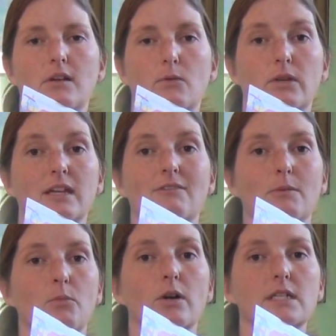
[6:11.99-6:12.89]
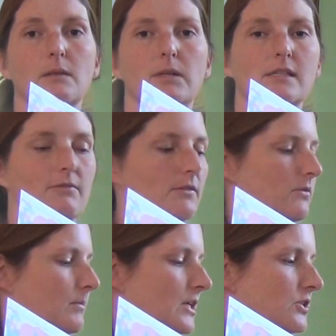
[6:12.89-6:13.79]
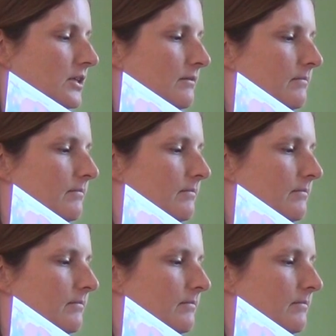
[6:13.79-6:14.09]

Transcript: with even more tidbits of information.